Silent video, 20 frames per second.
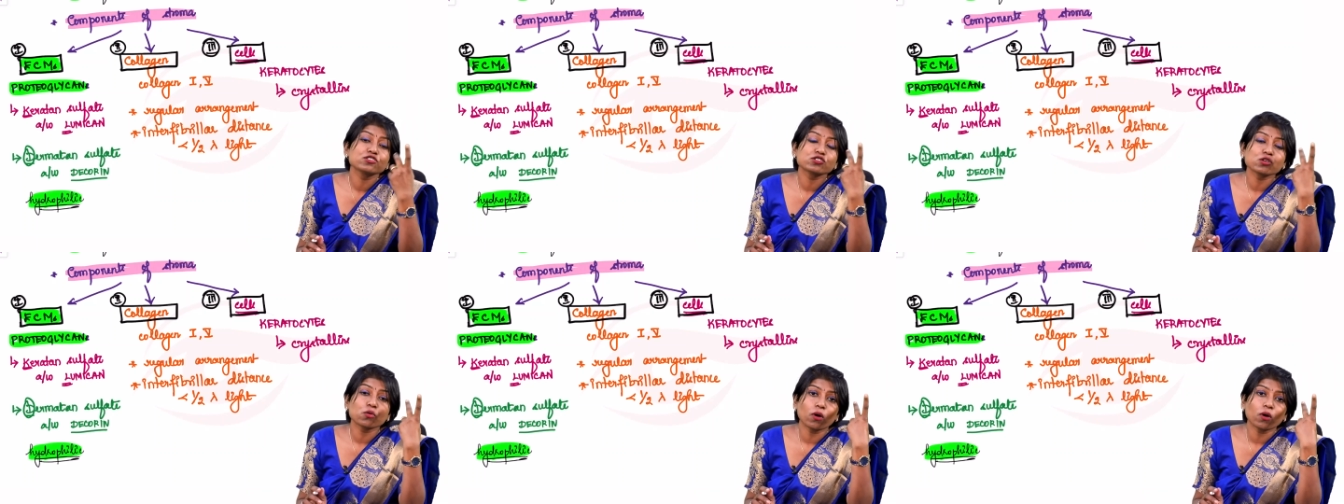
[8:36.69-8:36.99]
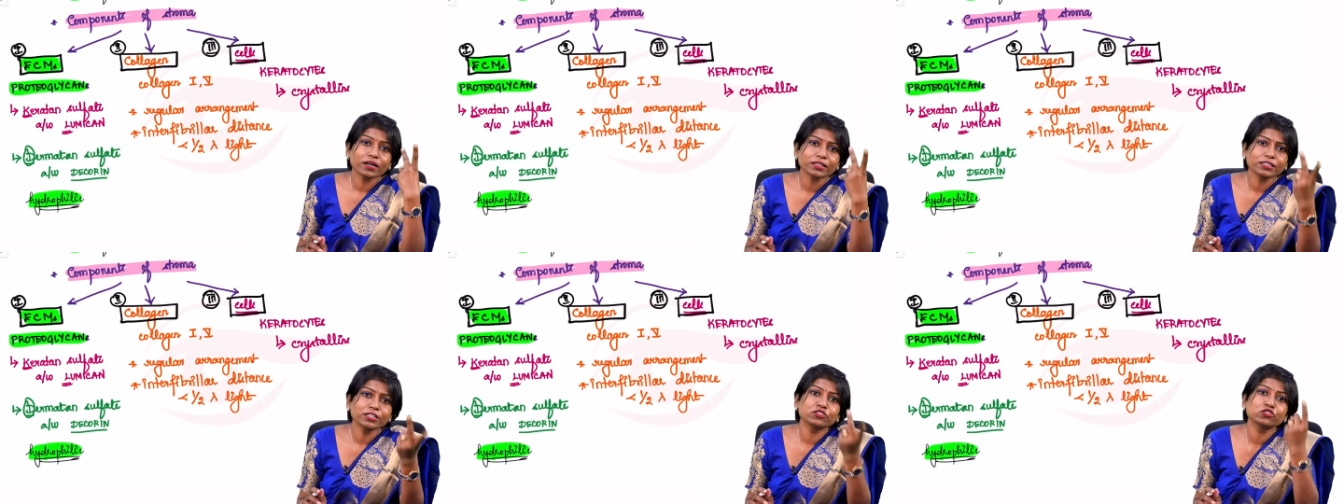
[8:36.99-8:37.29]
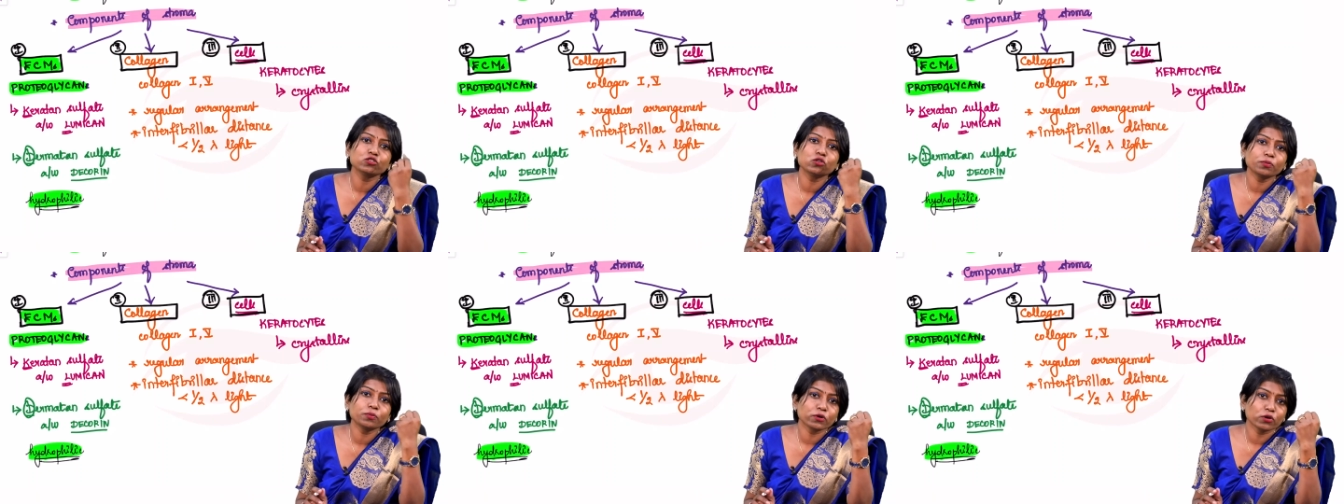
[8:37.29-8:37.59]
So what are
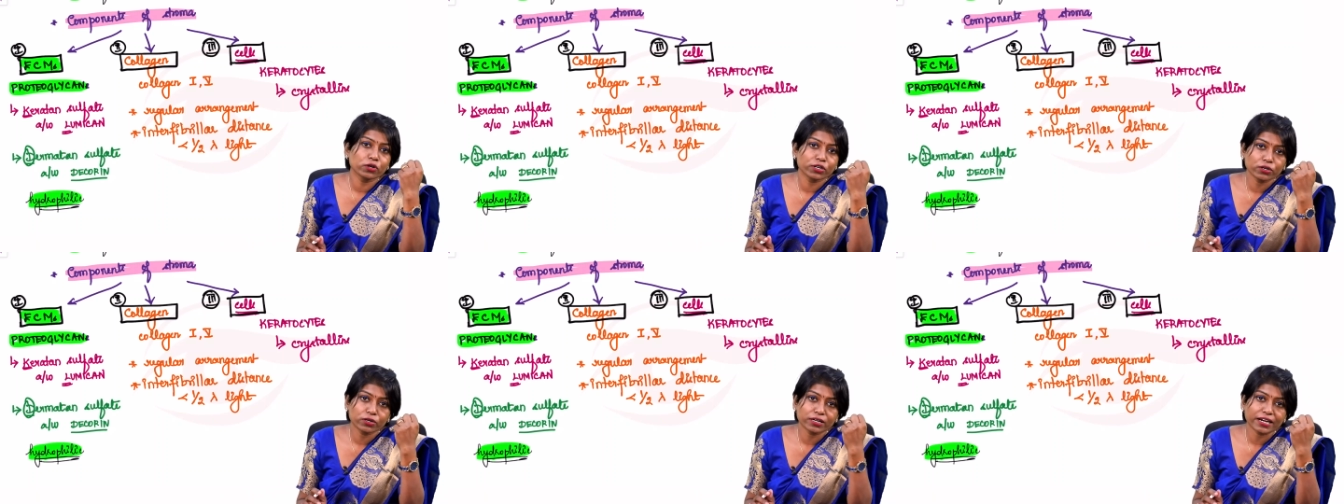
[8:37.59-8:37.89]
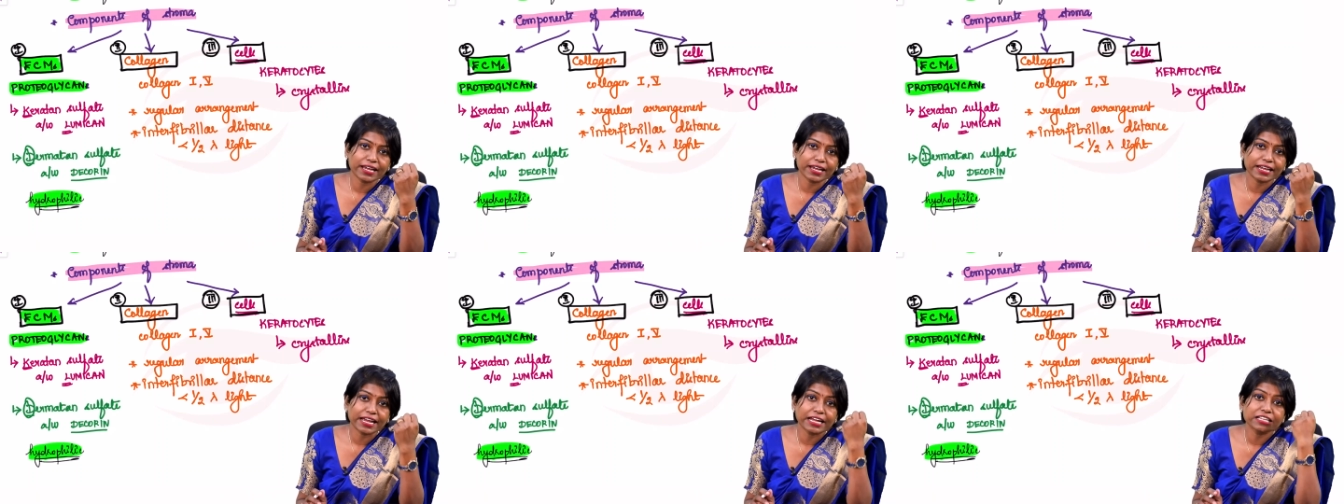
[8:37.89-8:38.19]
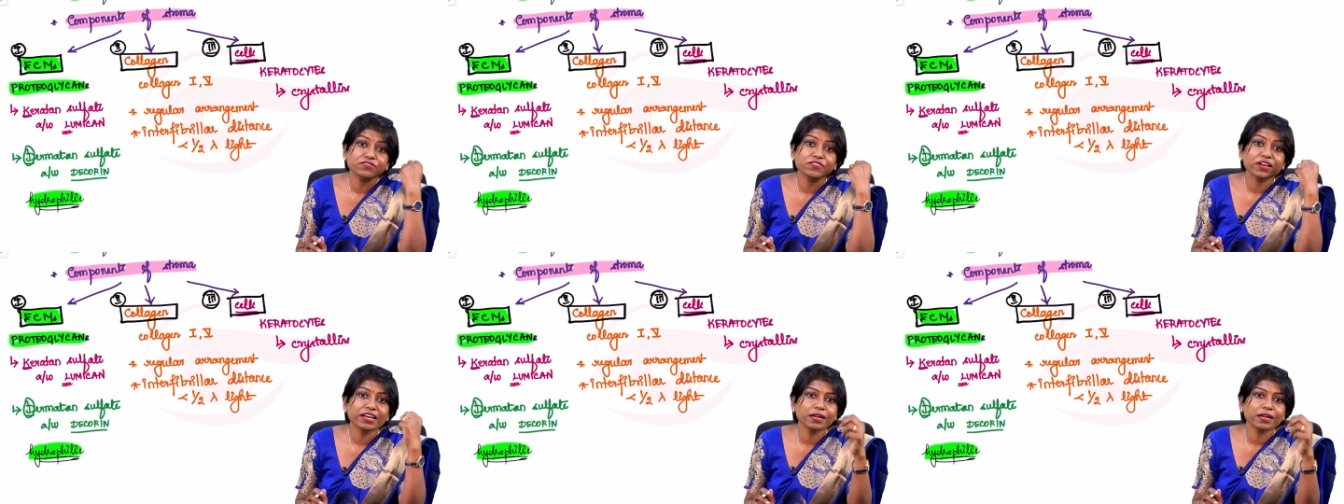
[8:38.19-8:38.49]
the two
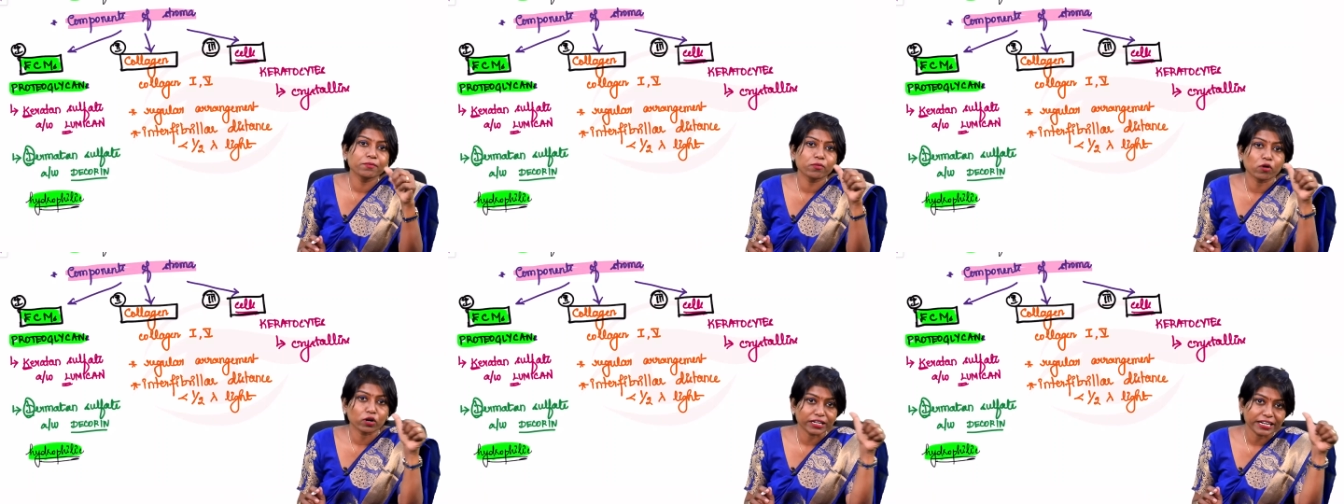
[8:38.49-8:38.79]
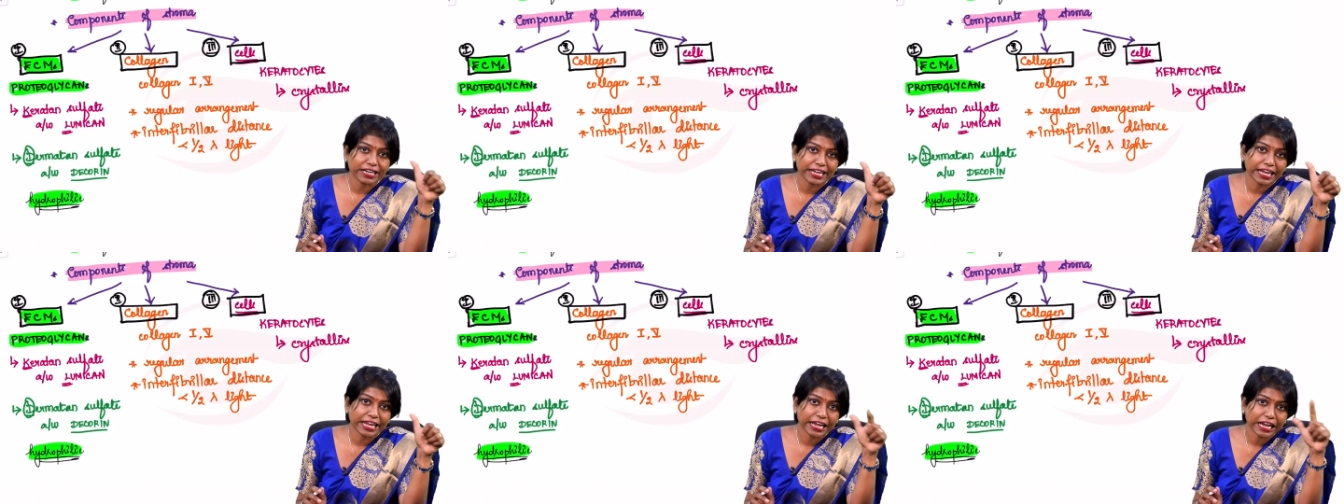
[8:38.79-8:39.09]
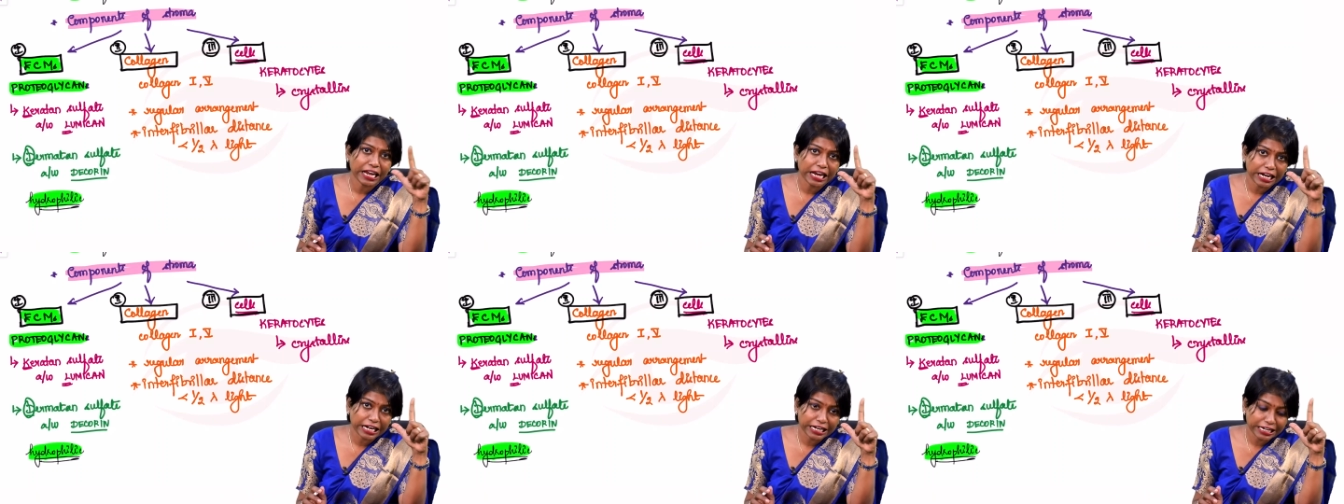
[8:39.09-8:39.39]
proteoglycans? Very important.
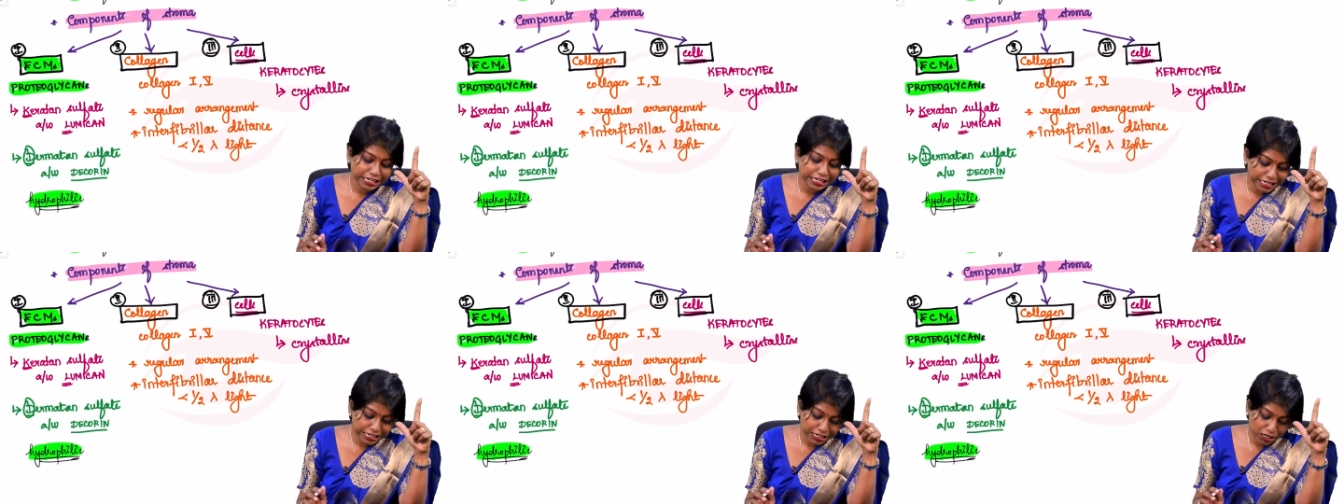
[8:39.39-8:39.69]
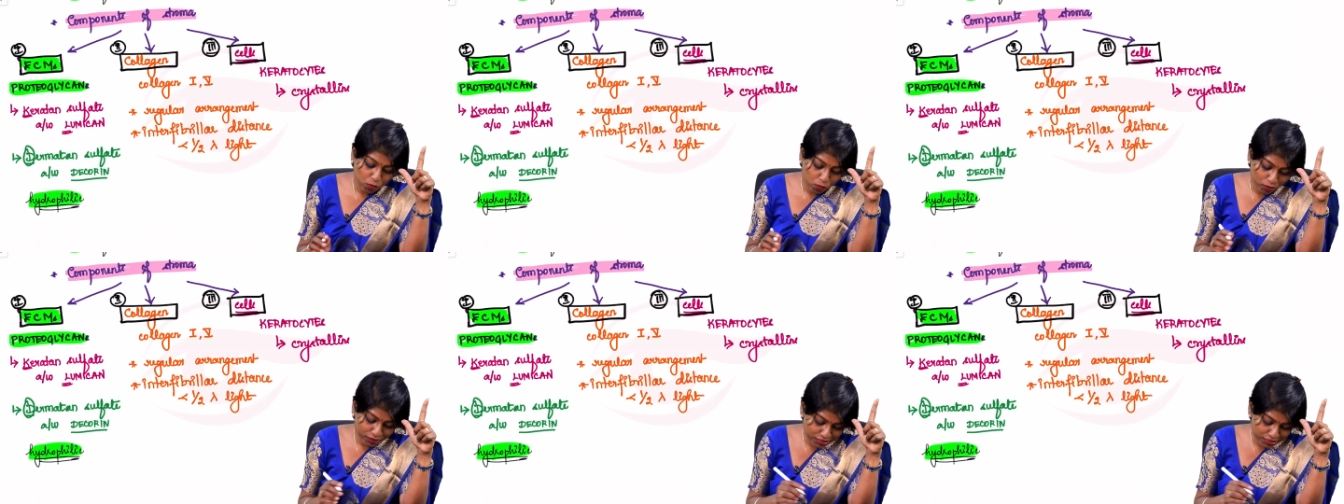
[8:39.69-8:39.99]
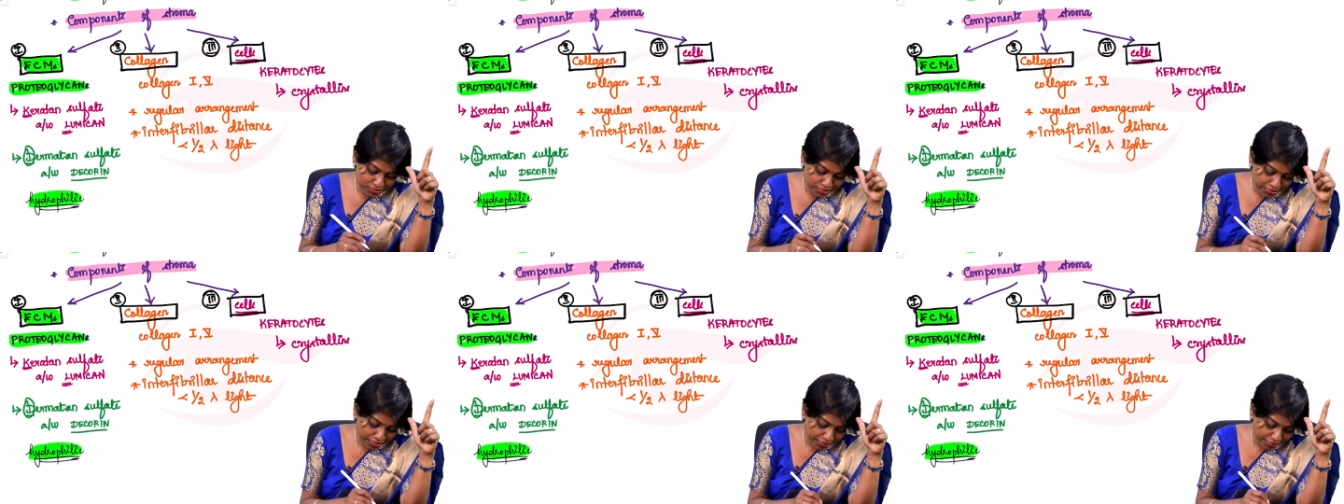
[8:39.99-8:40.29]
KD.
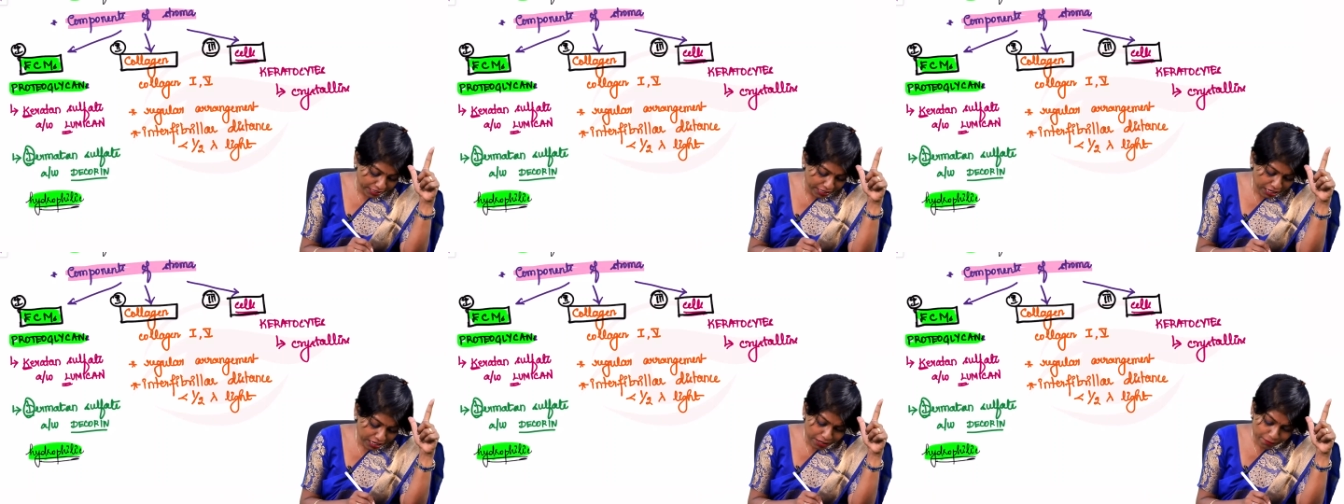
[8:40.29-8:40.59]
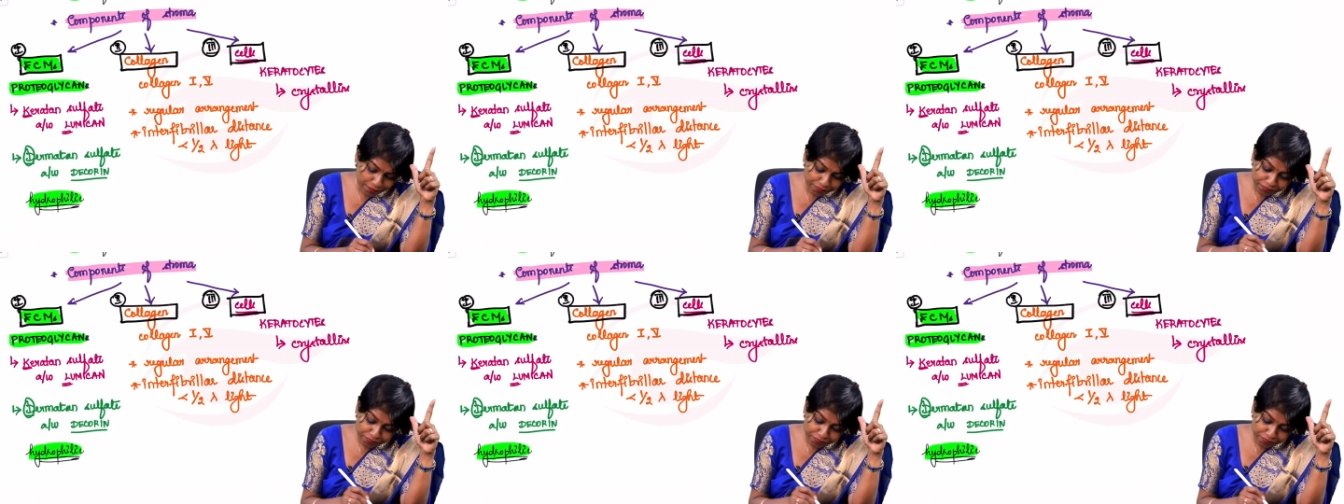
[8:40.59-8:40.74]
What is KD?